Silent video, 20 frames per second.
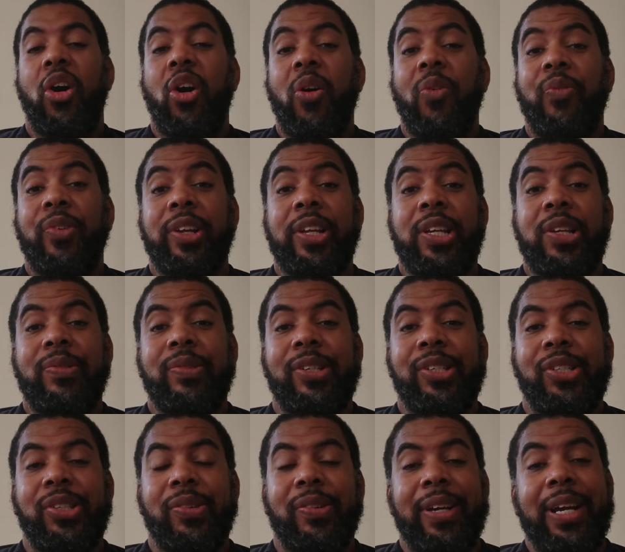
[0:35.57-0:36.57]
Hopefully you
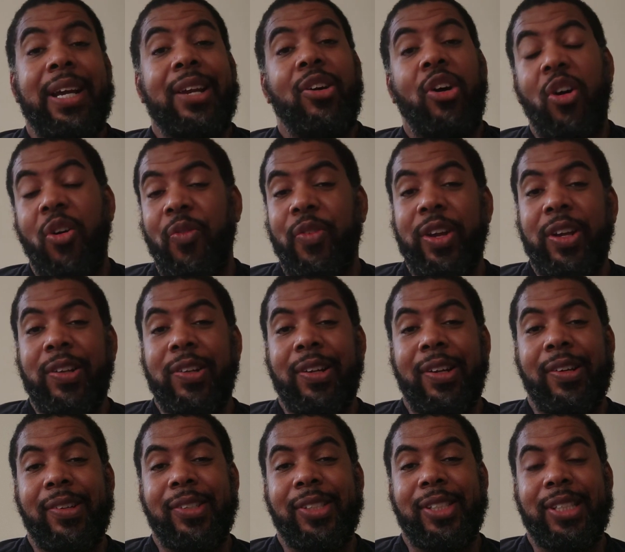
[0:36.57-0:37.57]
enjoy it. Hopefully you
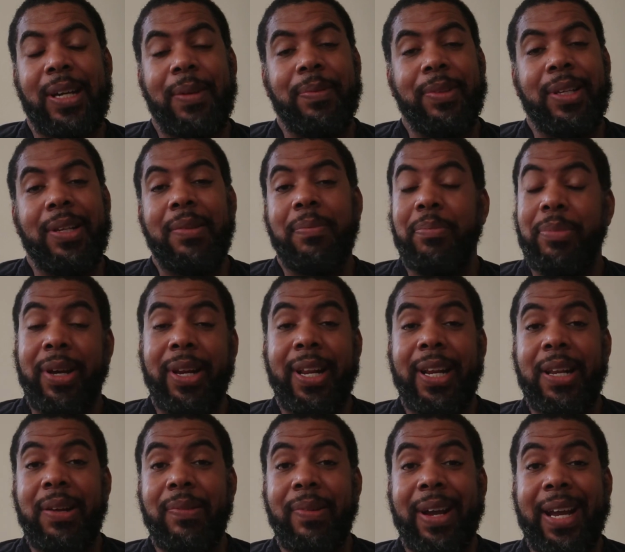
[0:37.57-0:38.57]
learn something. But
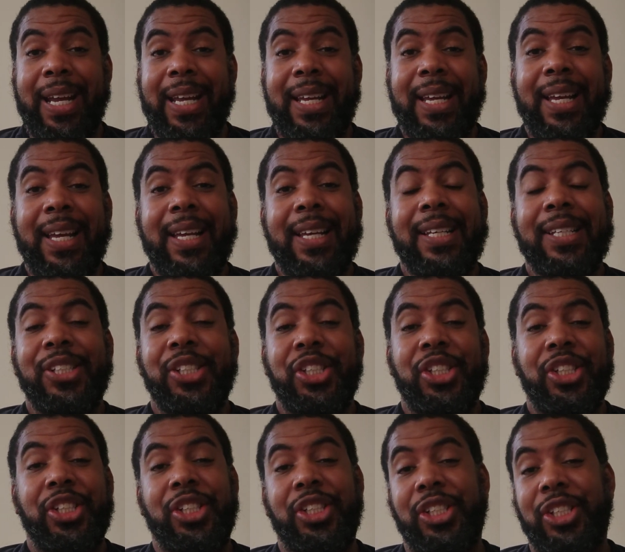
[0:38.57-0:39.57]
anyway,
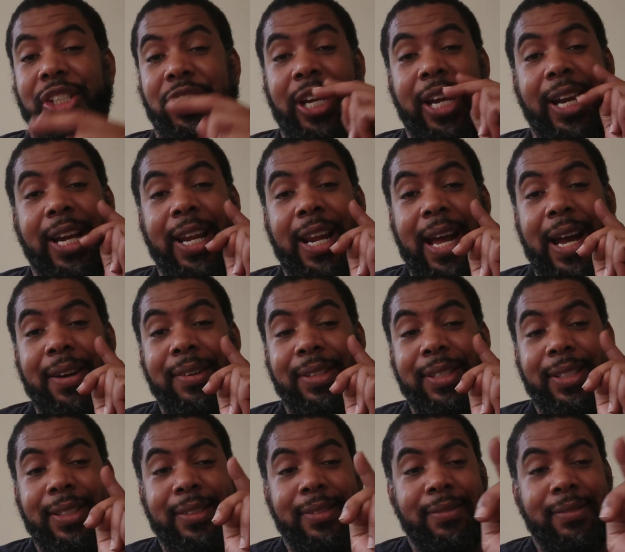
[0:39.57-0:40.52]
check it out.